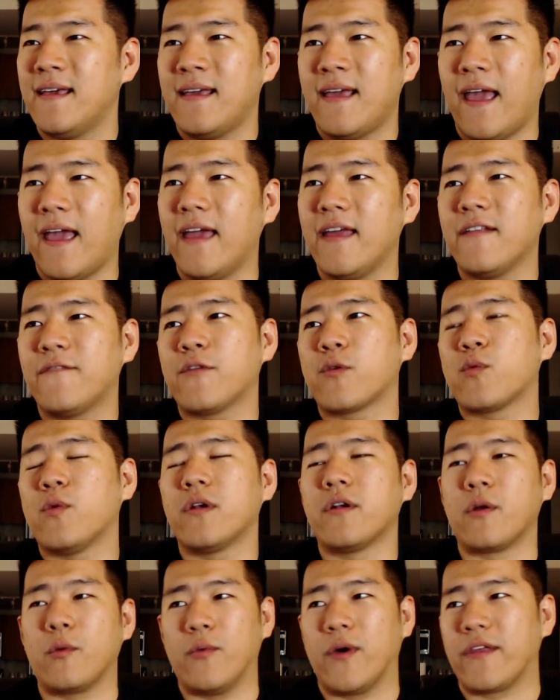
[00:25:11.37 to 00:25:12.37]
And if you're
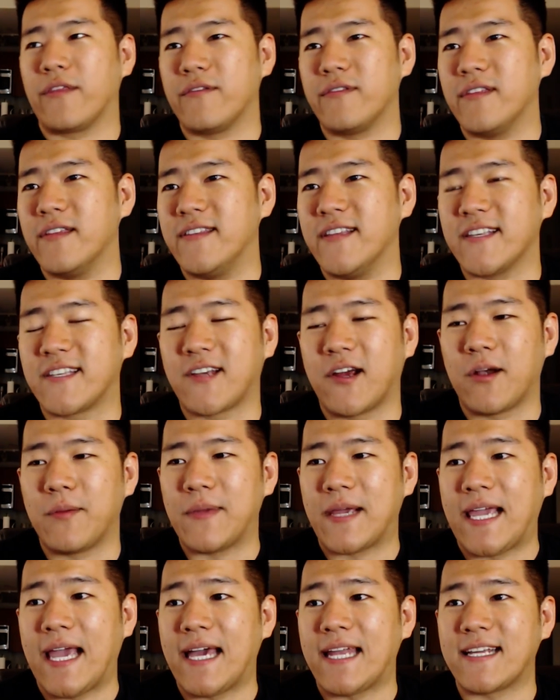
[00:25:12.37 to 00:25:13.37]
wondering whether the discard
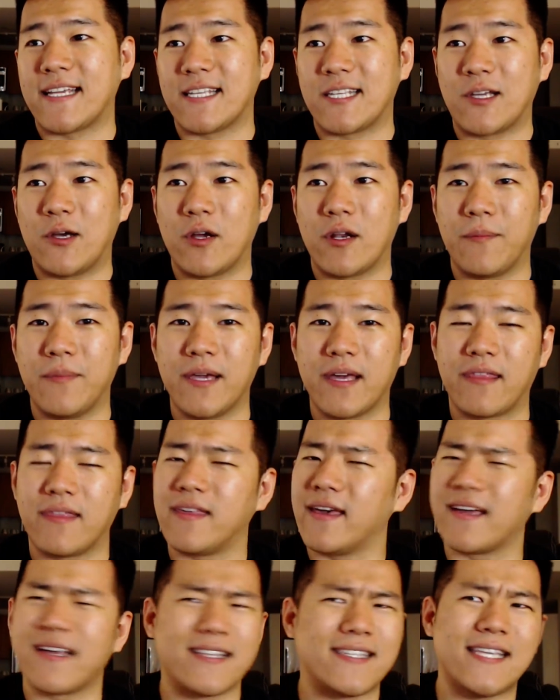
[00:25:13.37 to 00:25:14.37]
mechanic is going to be a
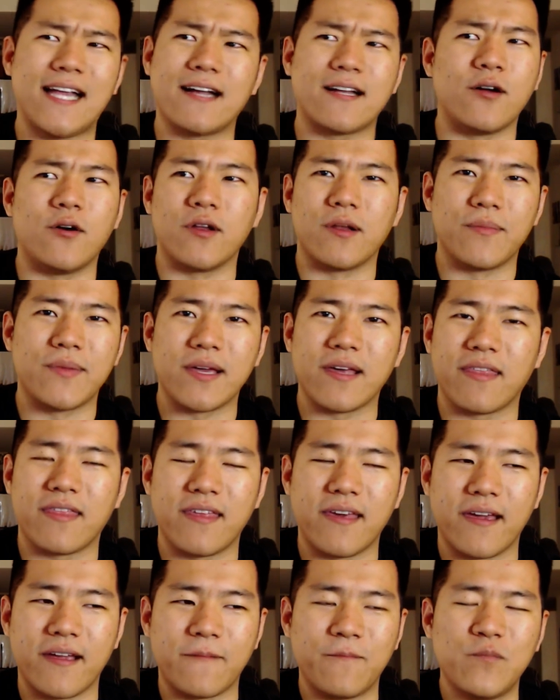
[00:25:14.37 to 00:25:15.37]
thing, it's not going to be a
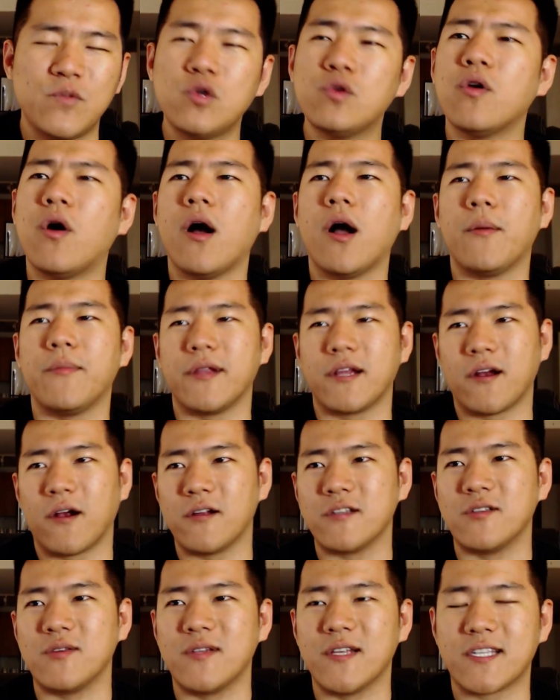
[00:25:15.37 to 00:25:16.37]
thing. You know how many
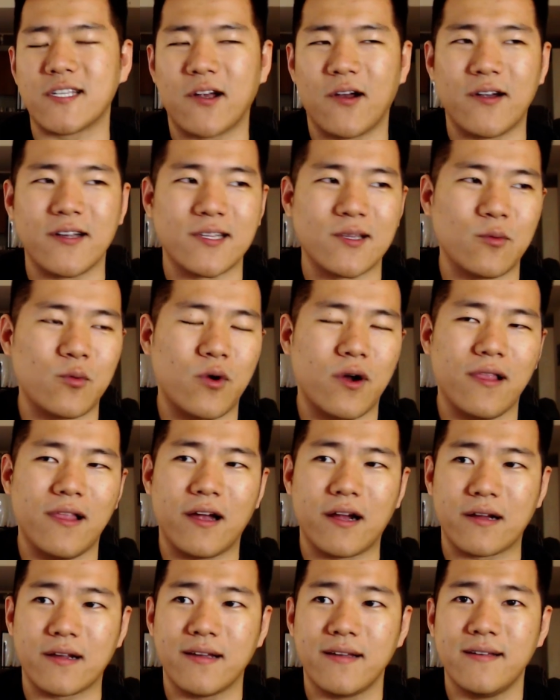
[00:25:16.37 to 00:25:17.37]
cards you discard as the
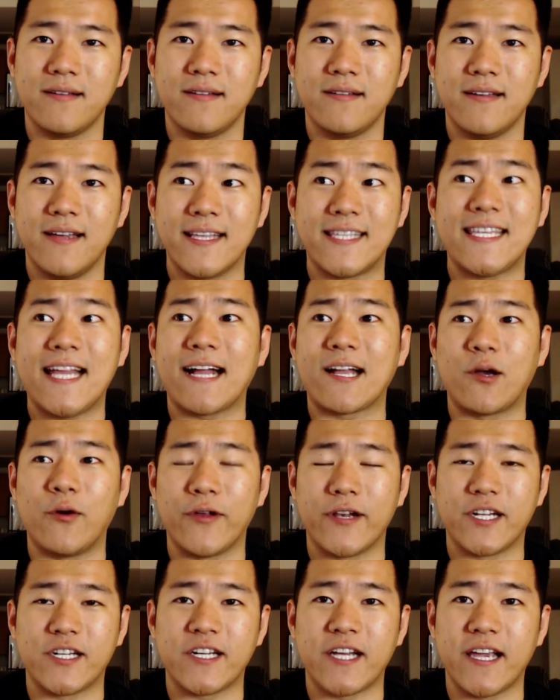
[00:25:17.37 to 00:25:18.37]
Warlock. It's not
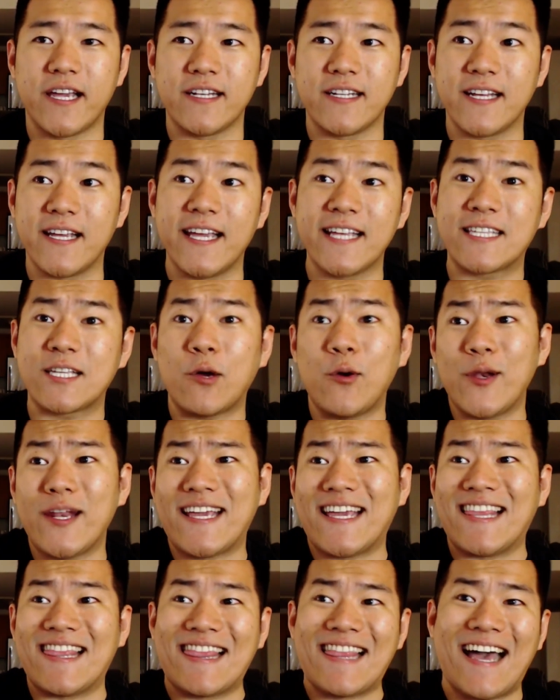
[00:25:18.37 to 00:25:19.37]
going to change. It's going to
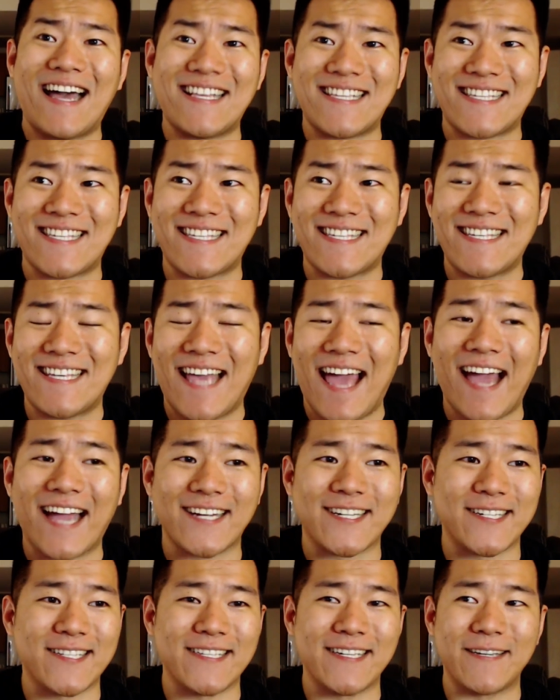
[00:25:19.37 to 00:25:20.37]
get less,
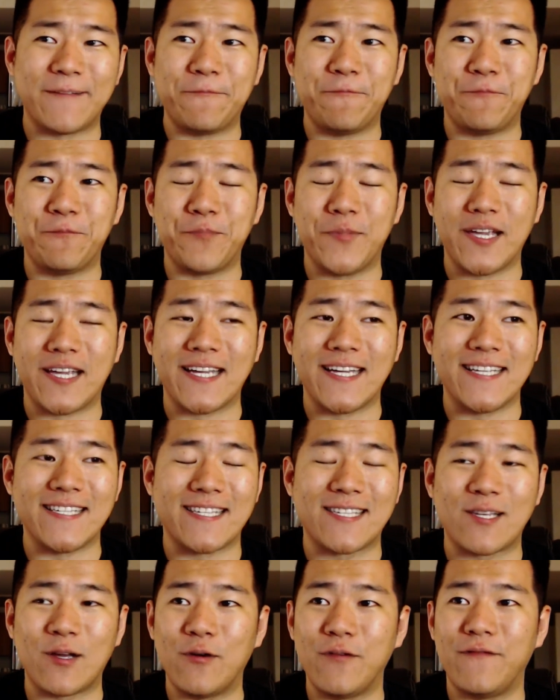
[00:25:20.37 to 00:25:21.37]
actually, because
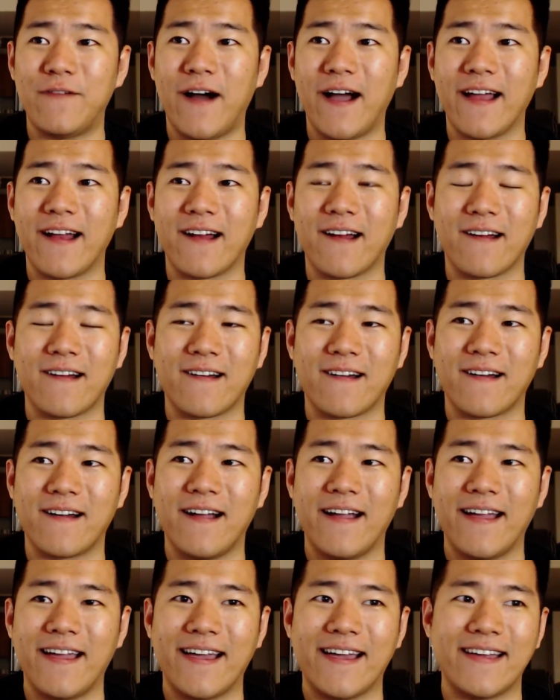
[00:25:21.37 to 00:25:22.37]
Soulfire
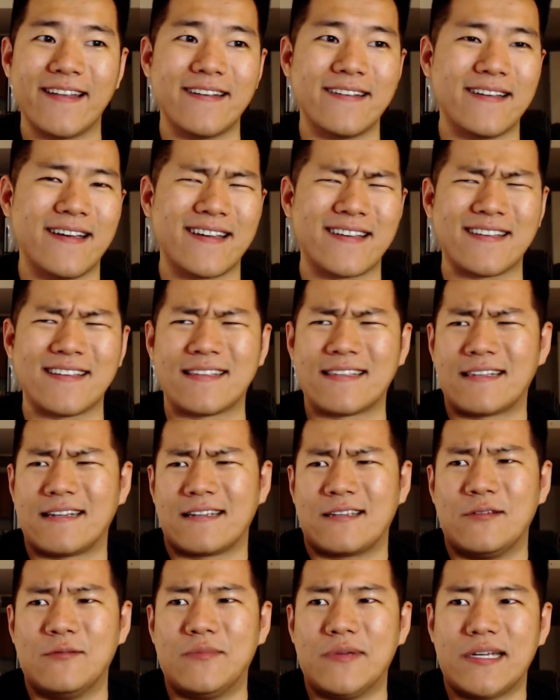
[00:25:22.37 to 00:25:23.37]
and I guess
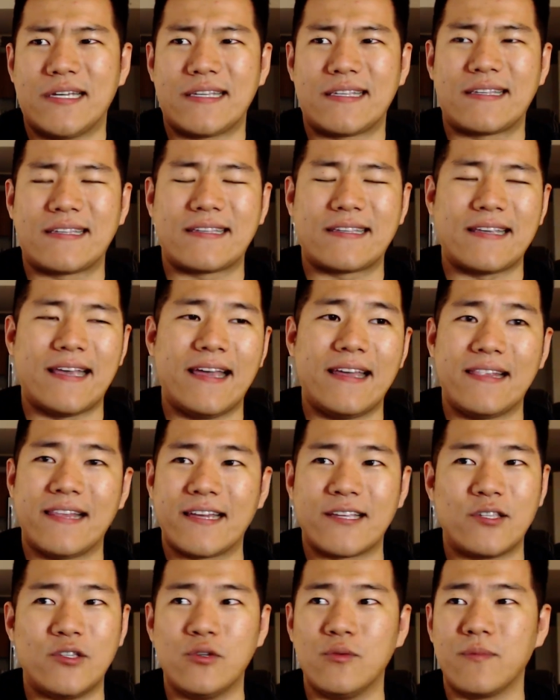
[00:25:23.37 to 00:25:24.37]
Succubus and
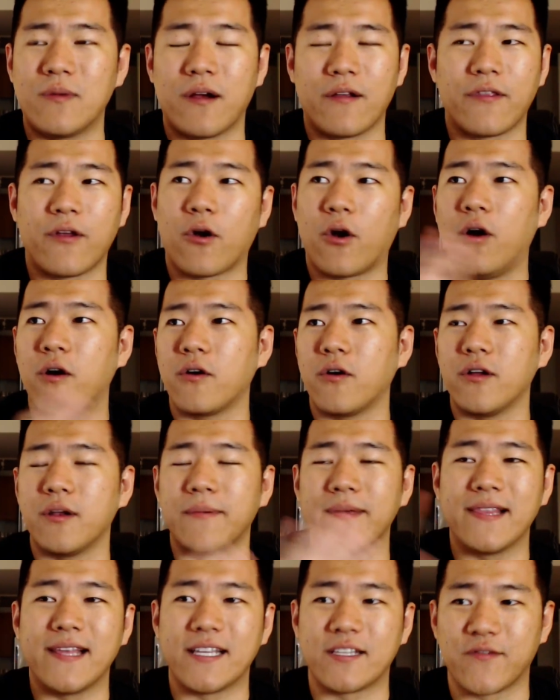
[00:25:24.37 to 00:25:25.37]
like Doomguard, they're all going to
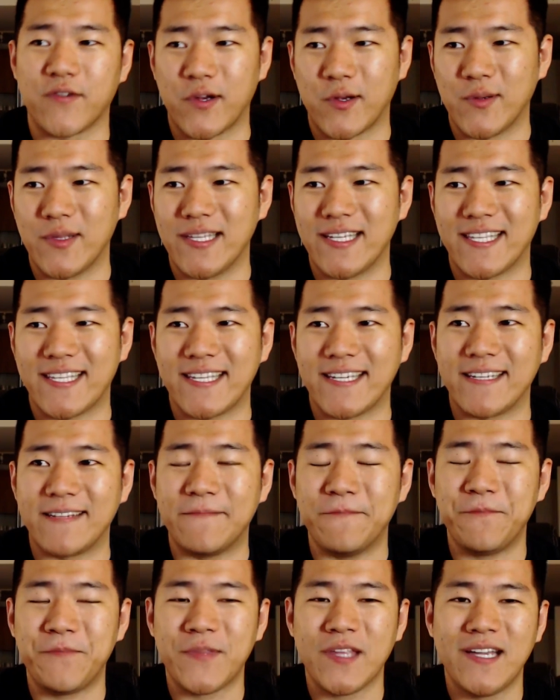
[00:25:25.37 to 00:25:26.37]
be less frequently seen.
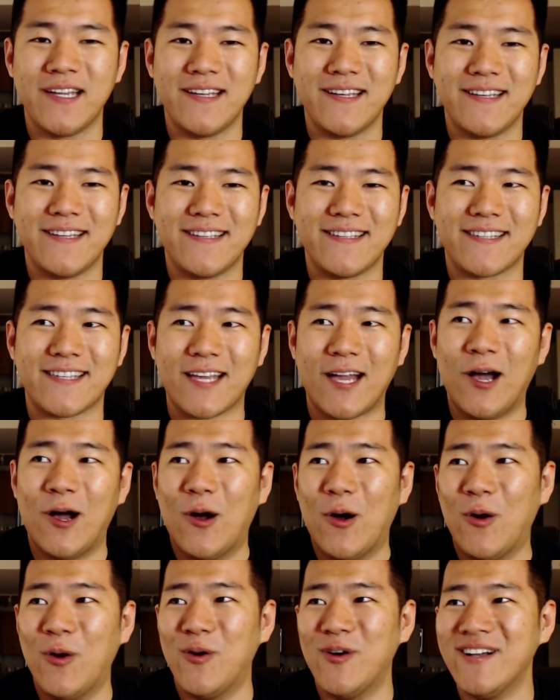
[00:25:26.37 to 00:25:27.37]

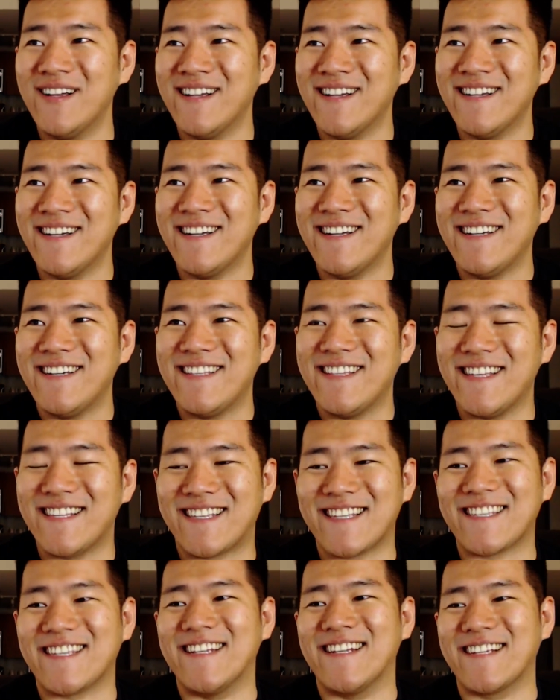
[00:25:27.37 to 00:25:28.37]
So this
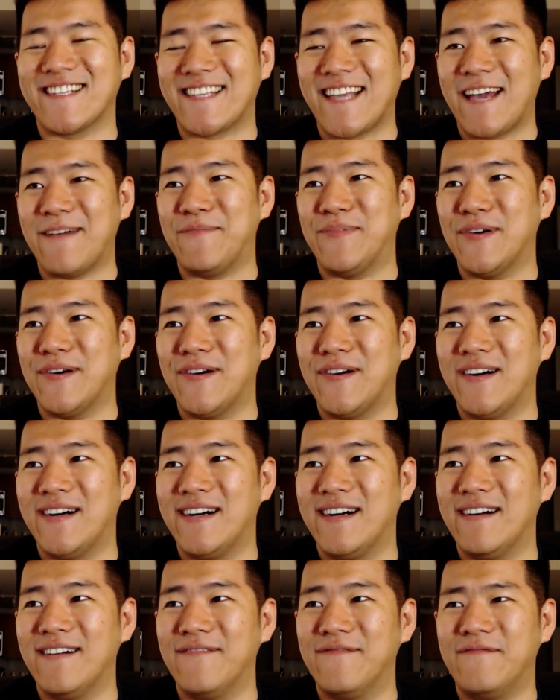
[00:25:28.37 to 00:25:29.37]
is an example
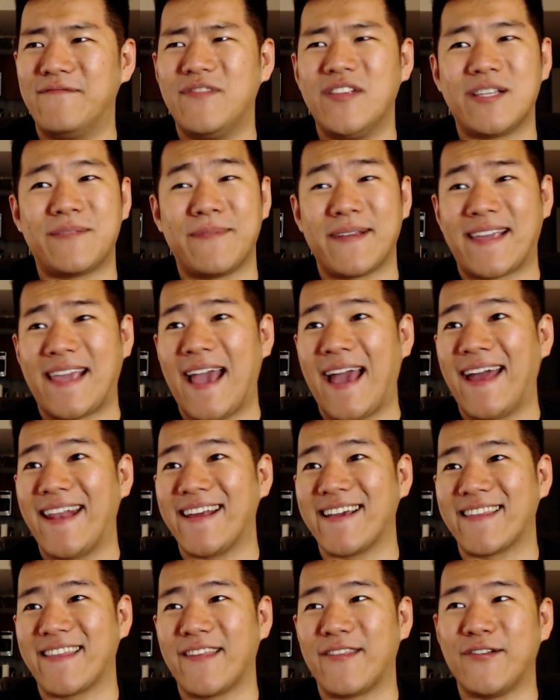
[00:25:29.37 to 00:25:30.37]
of this
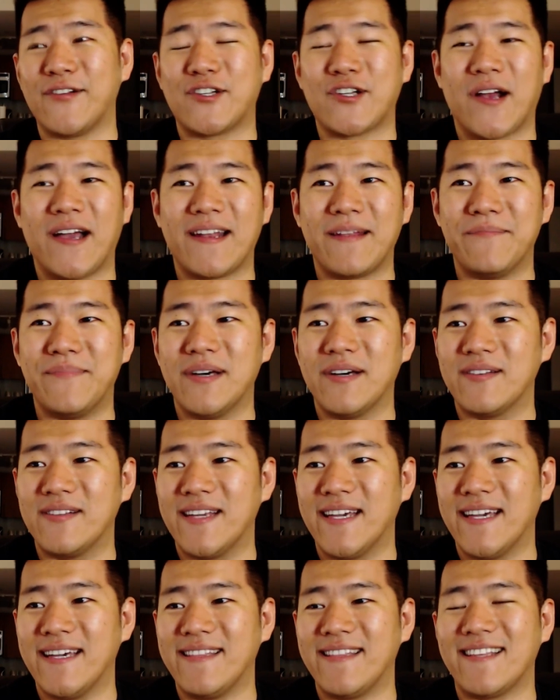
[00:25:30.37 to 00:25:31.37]
mechanic that they're trying to build
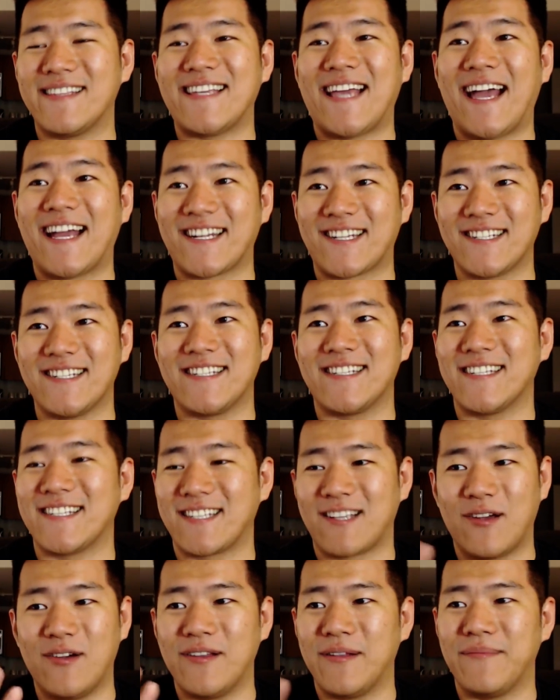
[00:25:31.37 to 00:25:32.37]
in that's actually
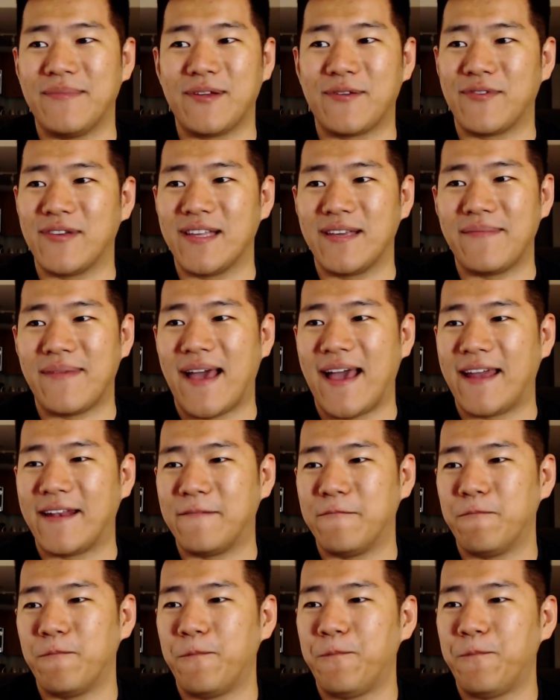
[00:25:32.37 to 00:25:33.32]
just going to be really bad.